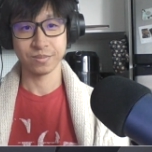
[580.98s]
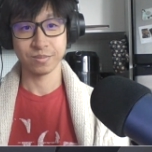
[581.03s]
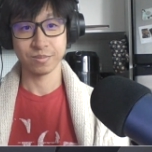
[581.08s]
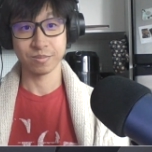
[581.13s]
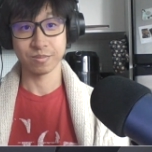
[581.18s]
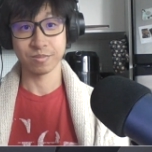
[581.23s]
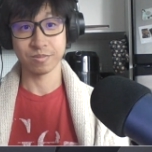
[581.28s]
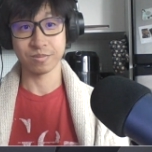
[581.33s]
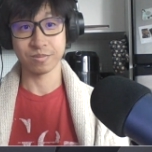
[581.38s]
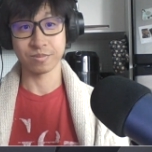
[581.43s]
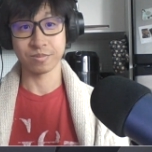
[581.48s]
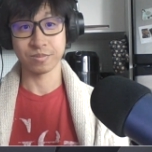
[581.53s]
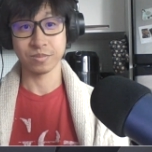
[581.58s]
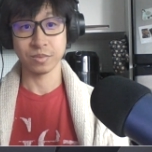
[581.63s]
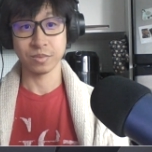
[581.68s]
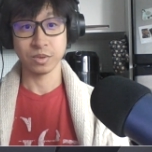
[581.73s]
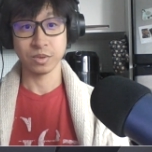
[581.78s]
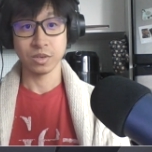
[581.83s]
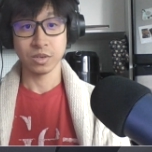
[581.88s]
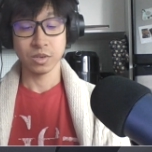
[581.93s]
Mm-hmm.
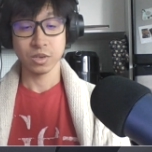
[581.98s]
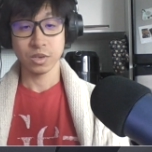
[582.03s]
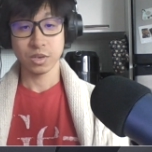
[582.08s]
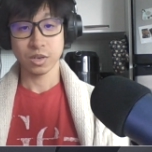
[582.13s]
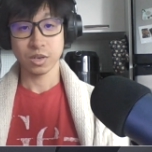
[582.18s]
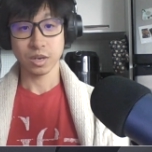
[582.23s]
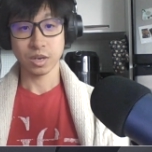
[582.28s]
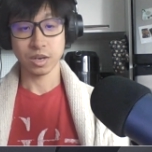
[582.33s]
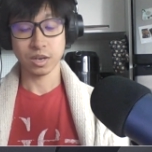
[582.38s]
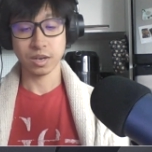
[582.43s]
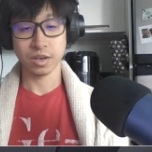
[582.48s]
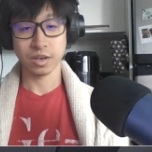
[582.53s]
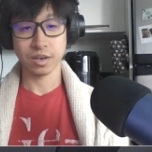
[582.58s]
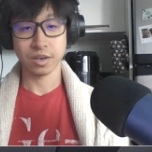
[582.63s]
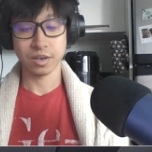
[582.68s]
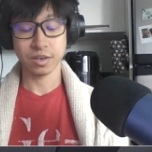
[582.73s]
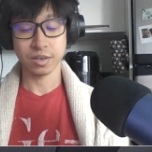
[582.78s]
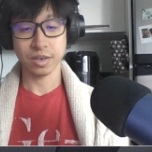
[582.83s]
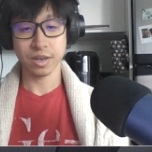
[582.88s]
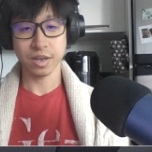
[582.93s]
Uh,
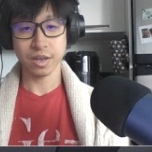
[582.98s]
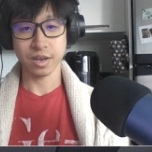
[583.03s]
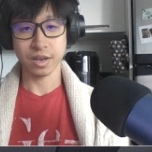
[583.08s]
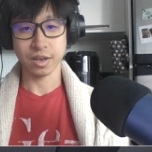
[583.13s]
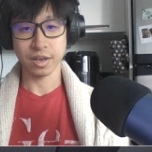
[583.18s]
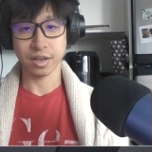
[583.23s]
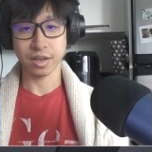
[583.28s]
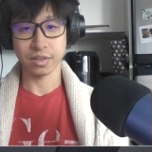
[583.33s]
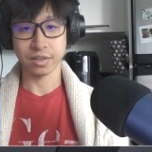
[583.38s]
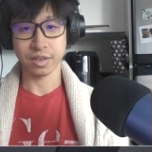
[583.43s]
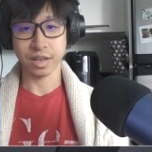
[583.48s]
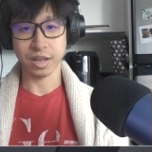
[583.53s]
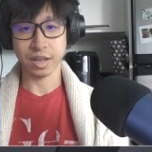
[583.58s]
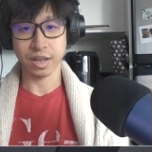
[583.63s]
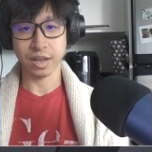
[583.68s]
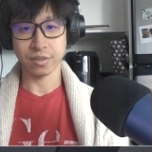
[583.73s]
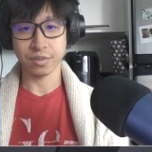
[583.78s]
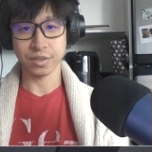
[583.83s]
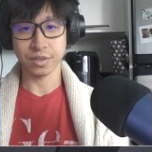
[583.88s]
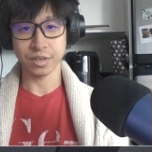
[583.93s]
yeah, and
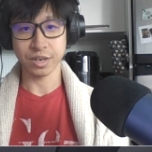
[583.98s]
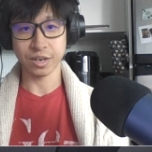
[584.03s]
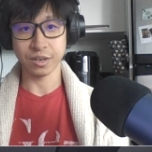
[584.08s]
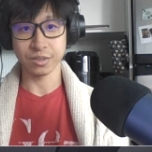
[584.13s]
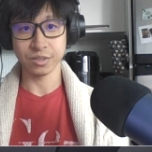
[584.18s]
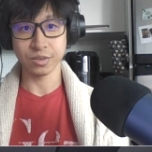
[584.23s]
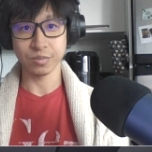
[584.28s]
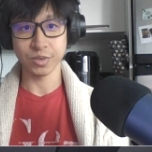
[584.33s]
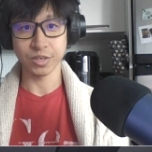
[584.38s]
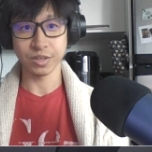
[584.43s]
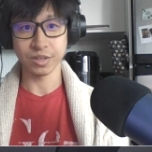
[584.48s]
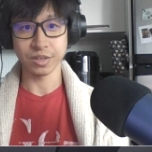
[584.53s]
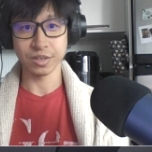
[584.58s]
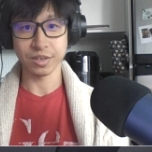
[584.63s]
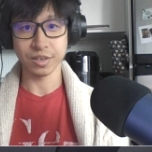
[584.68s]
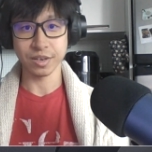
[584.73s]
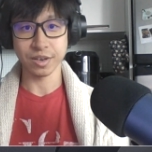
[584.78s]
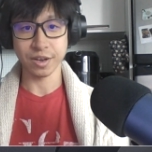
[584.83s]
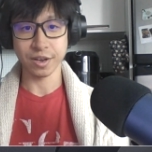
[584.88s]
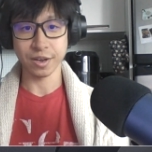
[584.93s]
I think
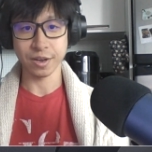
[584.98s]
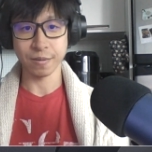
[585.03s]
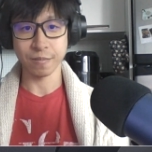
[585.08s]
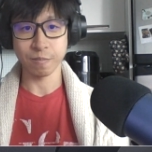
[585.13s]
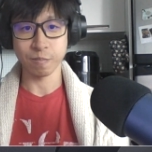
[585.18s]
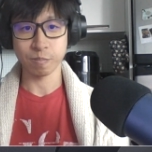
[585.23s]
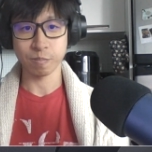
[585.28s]
ultimately, uh,